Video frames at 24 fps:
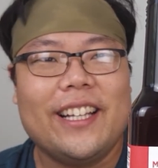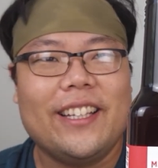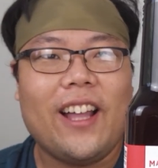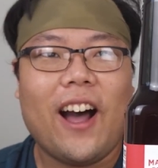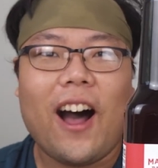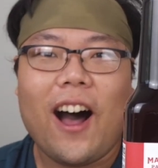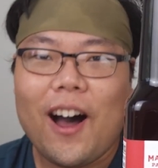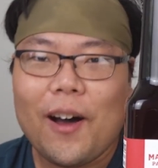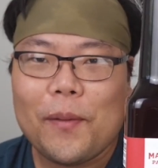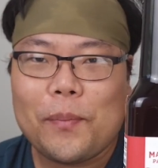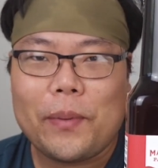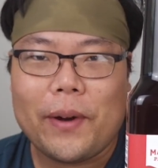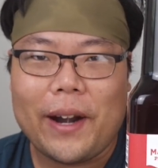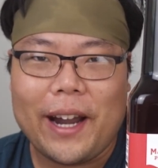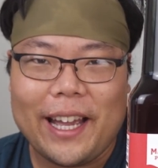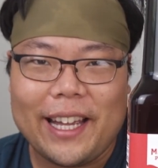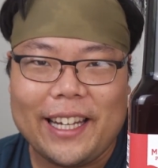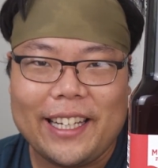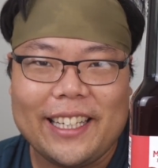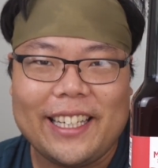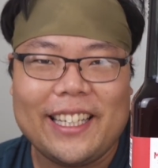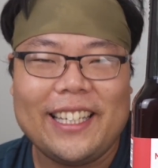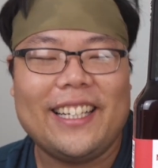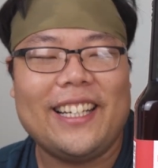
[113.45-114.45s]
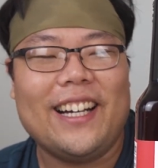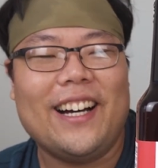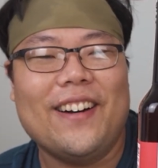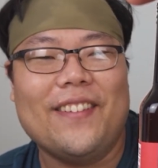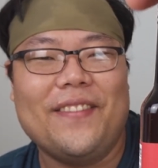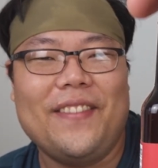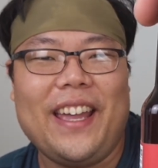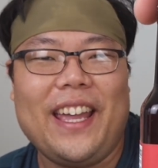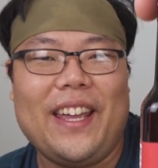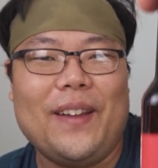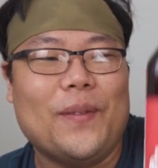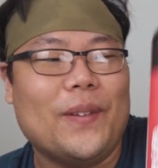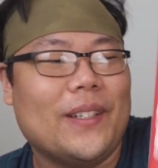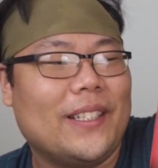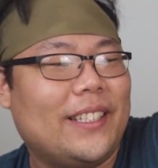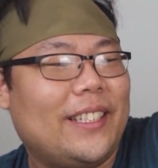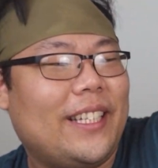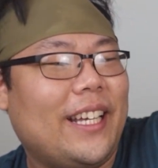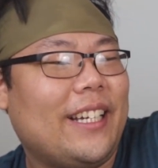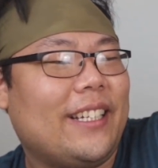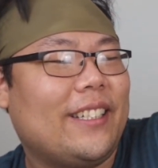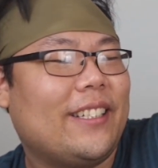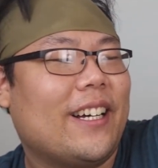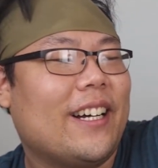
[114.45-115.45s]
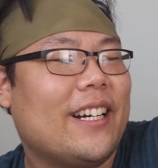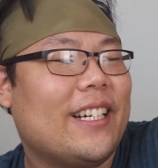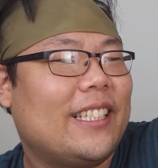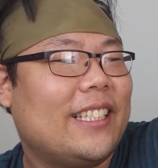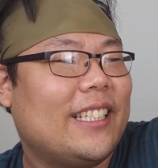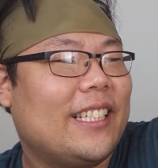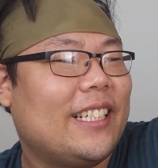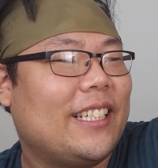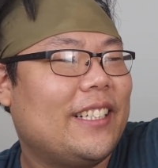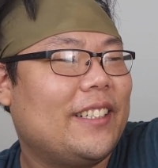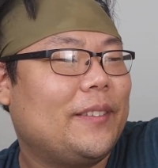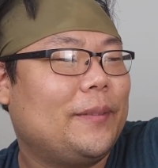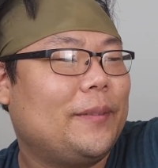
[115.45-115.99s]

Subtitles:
the off-brand of A1 steak sauce,